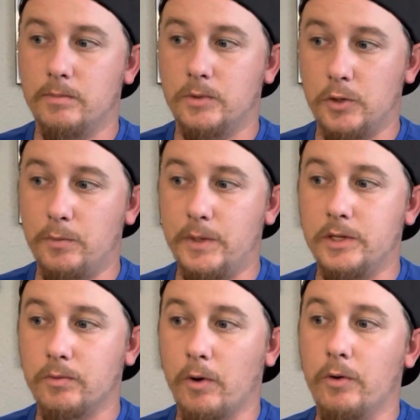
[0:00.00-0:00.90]

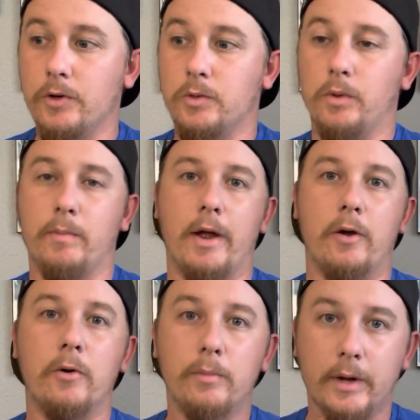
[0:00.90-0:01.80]
two-piece rotors with my
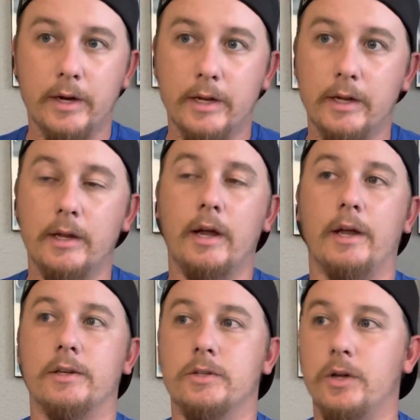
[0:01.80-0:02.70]
own money. I
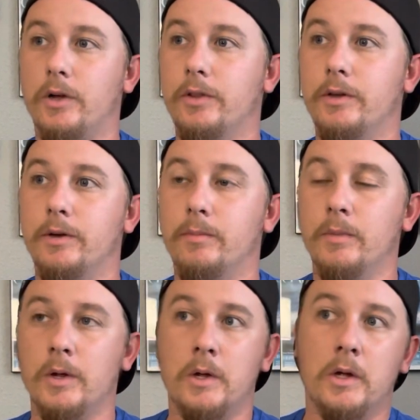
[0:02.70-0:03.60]
installed them
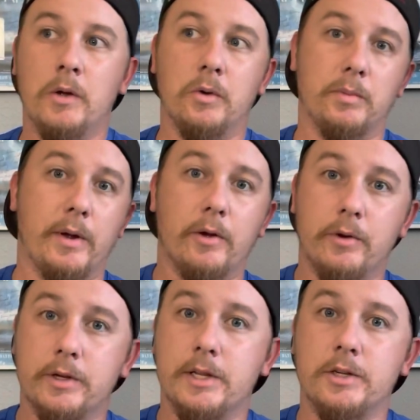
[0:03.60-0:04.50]
with my own
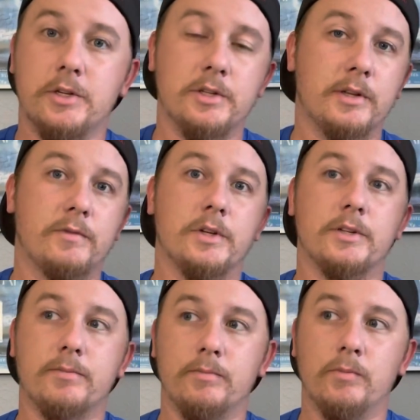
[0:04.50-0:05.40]
intentions of just
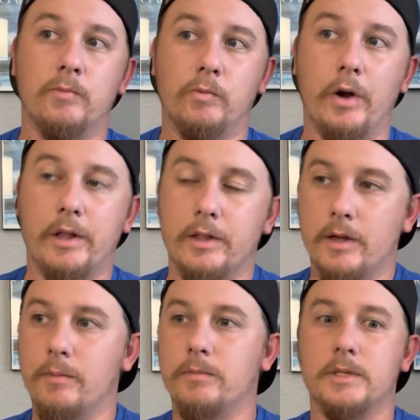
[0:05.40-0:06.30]
running
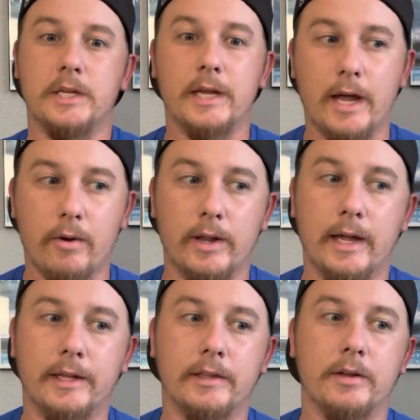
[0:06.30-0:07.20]
them, seeing how I
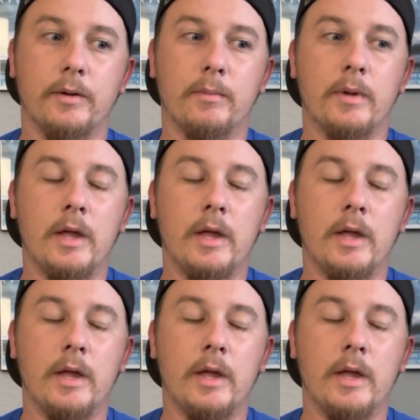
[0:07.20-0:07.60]
like them,